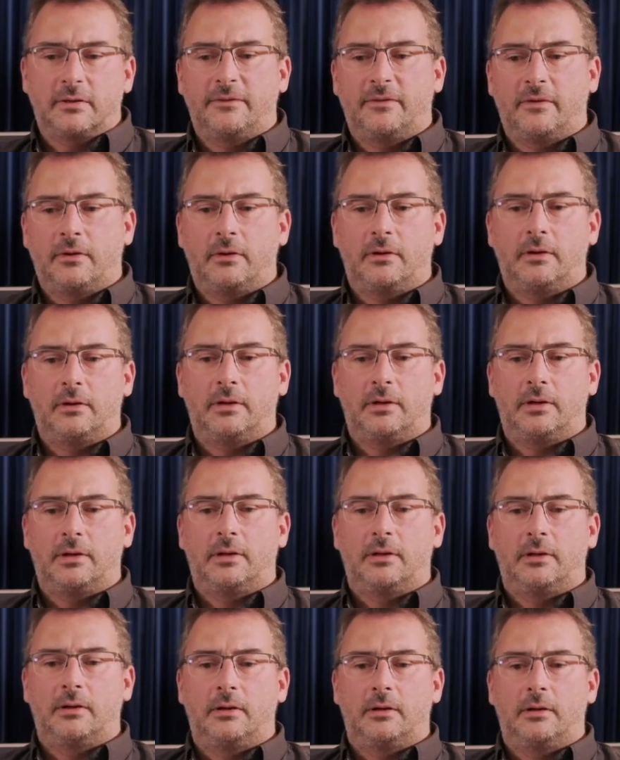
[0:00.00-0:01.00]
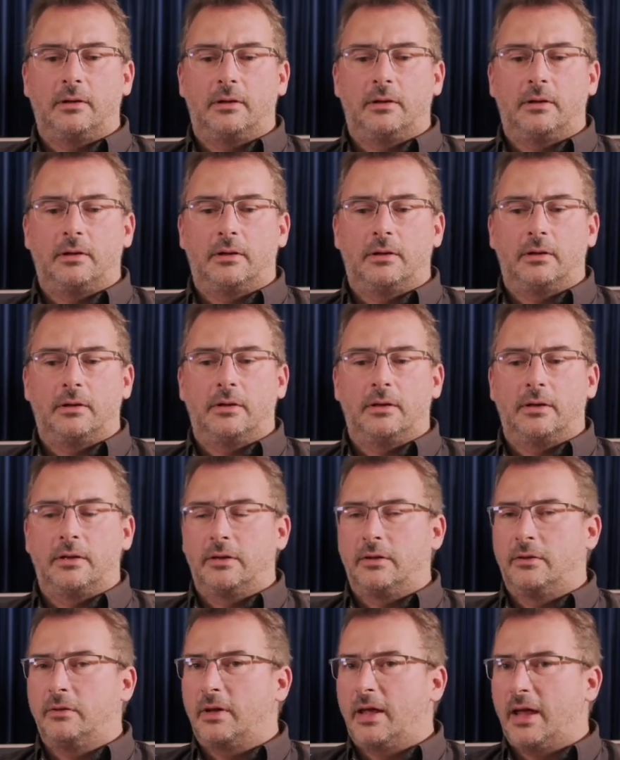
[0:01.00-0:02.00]
of all,
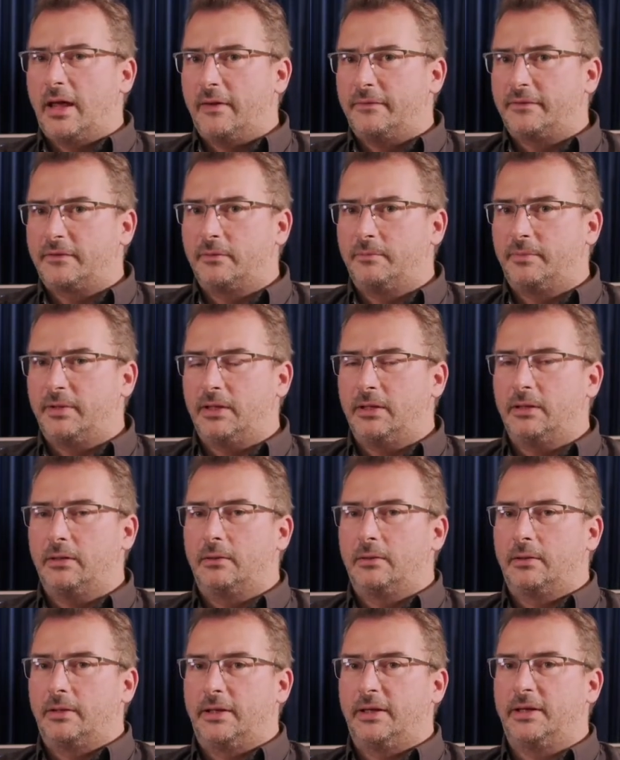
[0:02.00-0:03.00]
you have to be